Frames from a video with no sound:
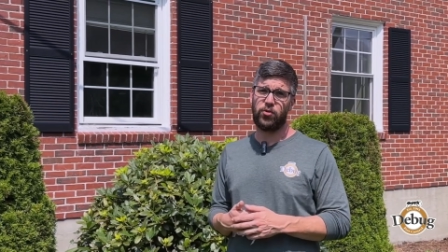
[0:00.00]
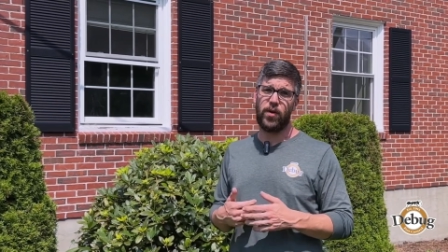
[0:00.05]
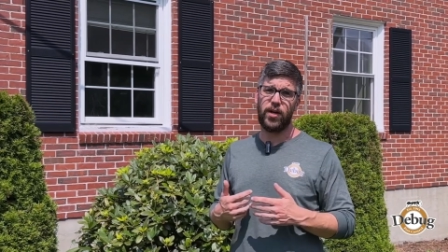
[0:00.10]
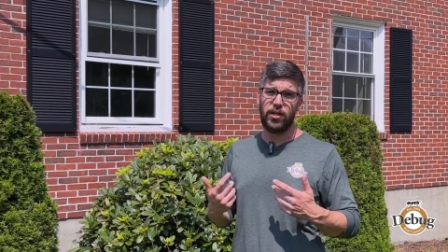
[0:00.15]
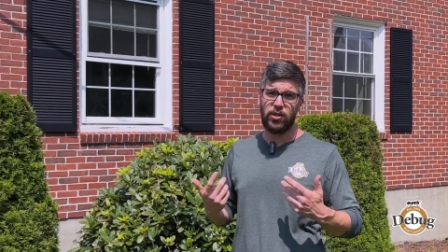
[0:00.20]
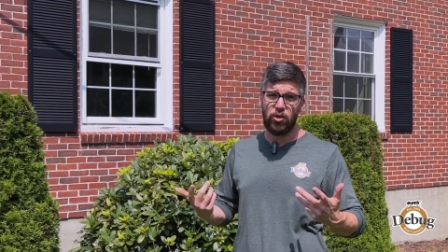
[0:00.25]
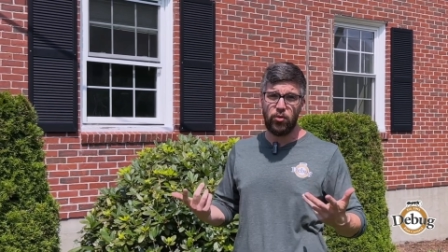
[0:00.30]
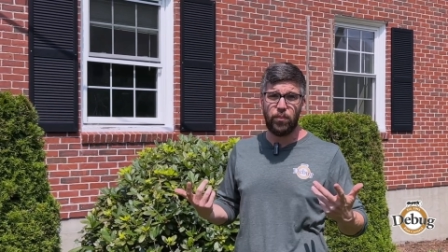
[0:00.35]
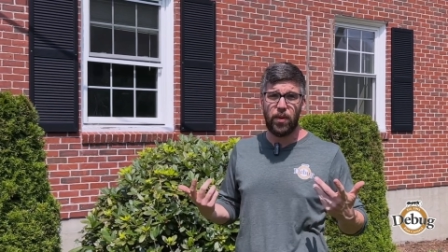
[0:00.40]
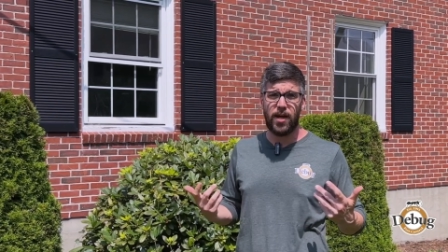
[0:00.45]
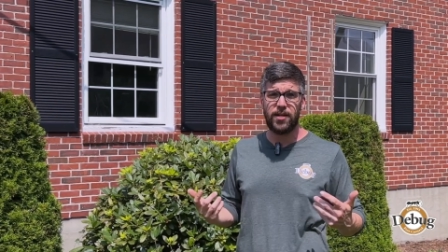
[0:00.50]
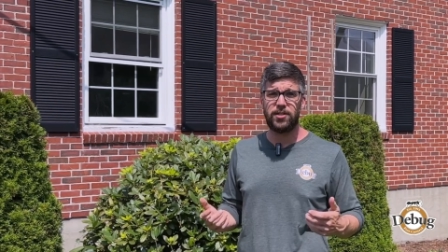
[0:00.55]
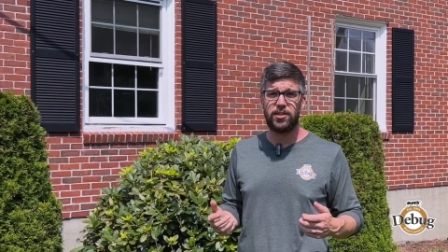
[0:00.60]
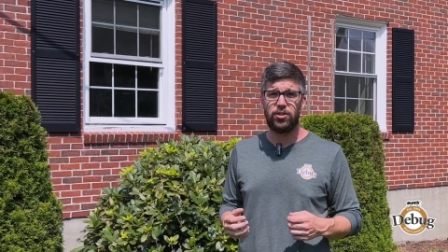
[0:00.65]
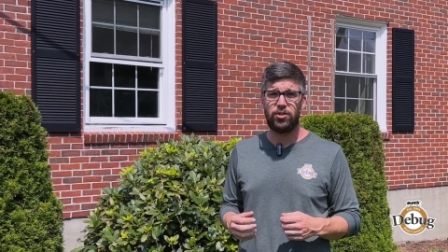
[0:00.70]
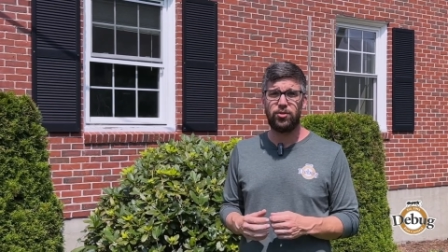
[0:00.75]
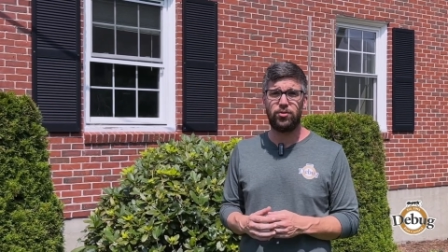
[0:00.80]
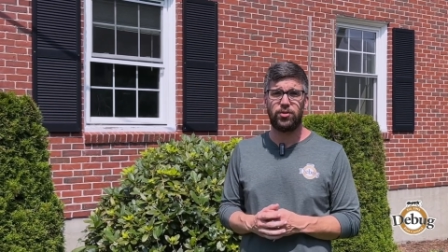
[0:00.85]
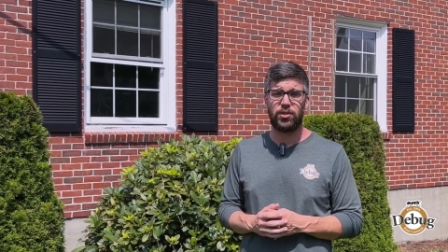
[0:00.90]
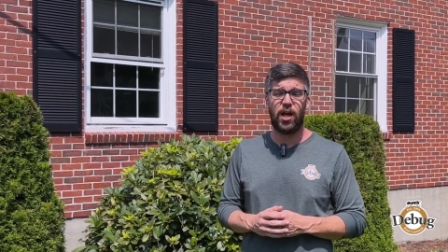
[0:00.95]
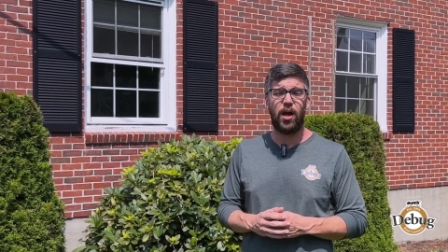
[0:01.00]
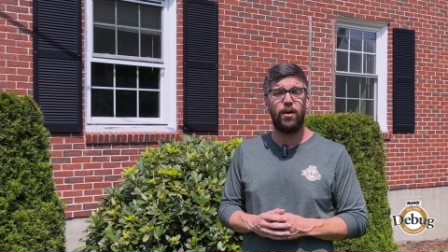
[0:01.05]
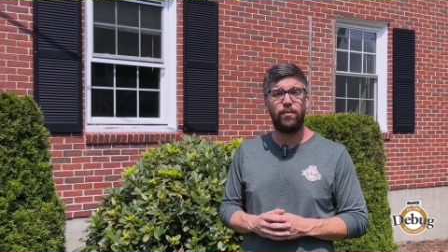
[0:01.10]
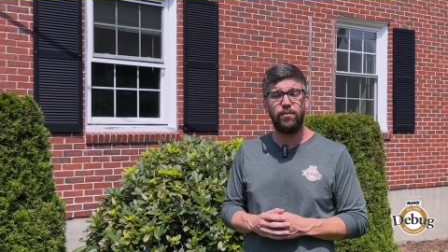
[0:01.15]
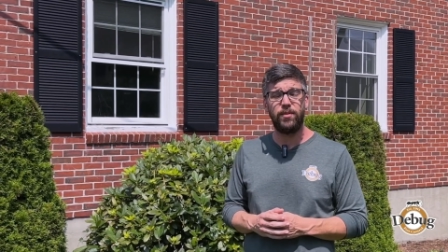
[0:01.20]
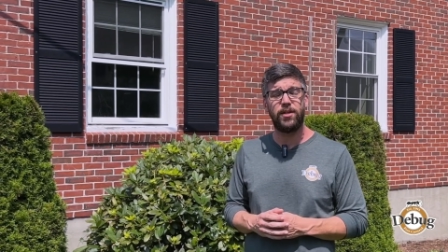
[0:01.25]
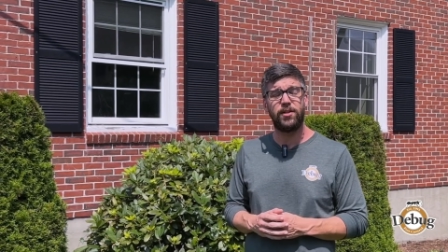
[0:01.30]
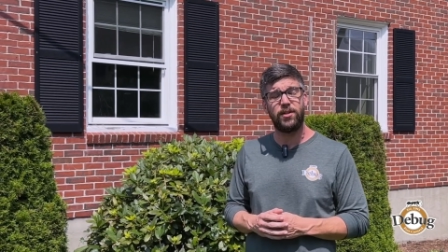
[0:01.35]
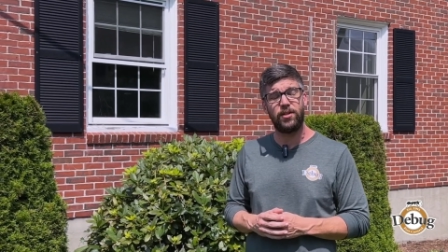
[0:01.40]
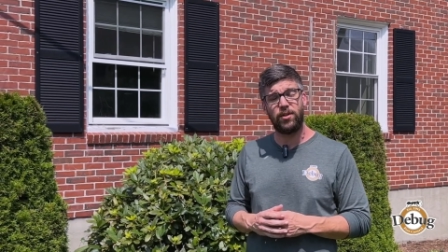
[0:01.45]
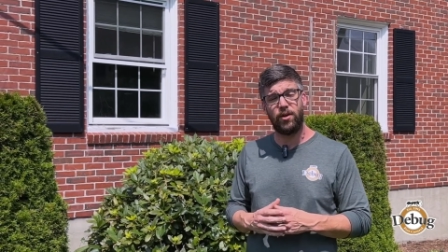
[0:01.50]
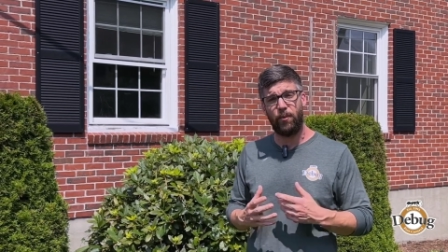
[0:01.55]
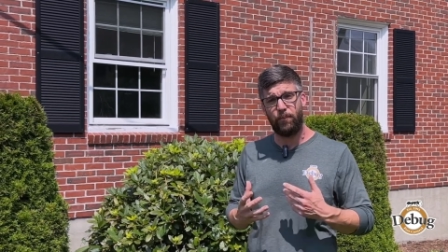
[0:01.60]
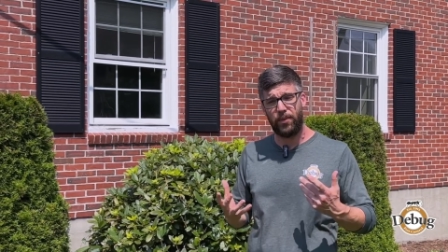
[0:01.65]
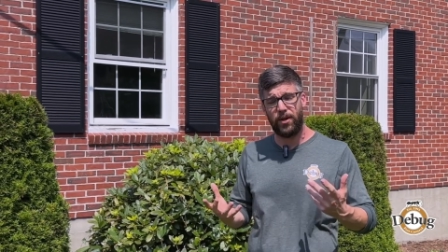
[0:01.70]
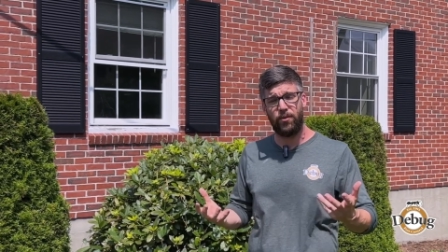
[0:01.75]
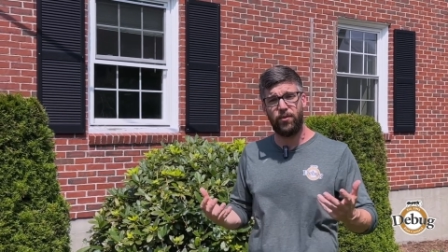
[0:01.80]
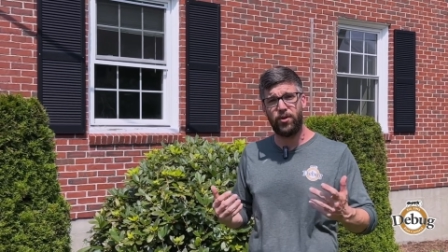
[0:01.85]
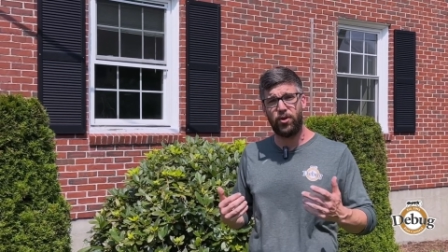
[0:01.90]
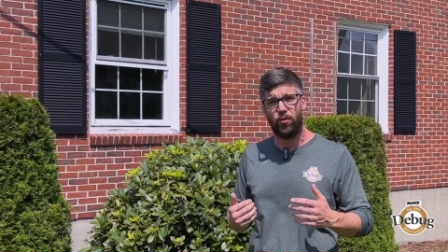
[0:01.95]
or any new pest issues come and
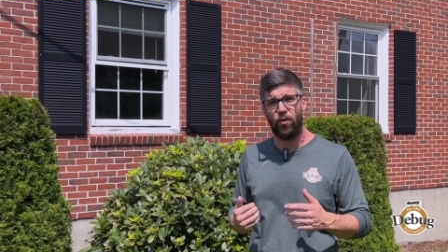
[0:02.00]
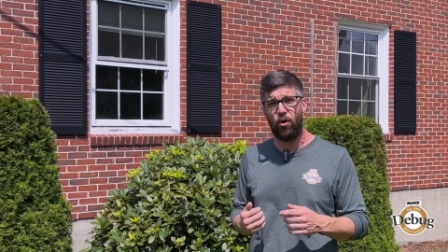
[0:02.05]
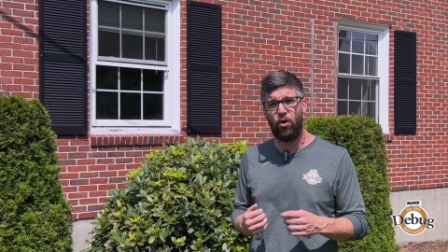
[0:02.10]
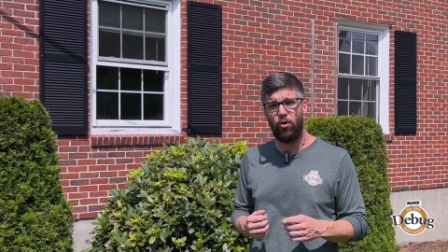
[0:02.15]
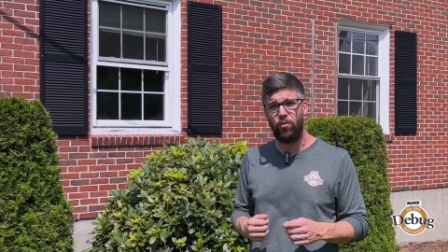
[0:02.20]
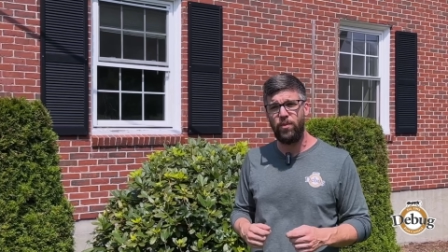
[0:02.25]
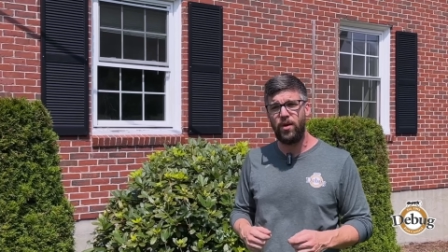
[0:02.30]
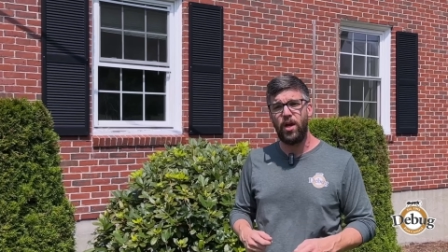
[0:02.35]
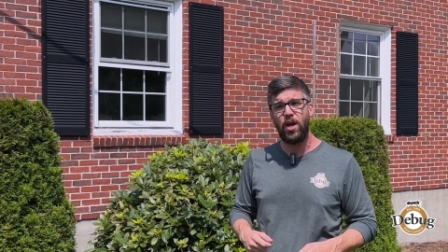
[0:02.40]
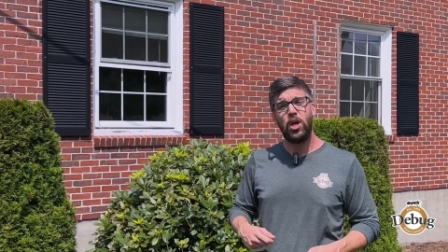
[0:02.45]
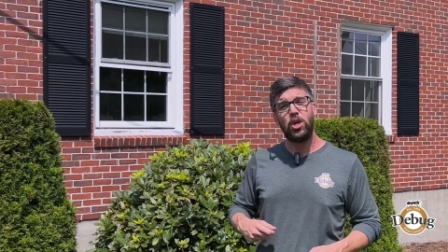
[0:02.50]
appear at your home,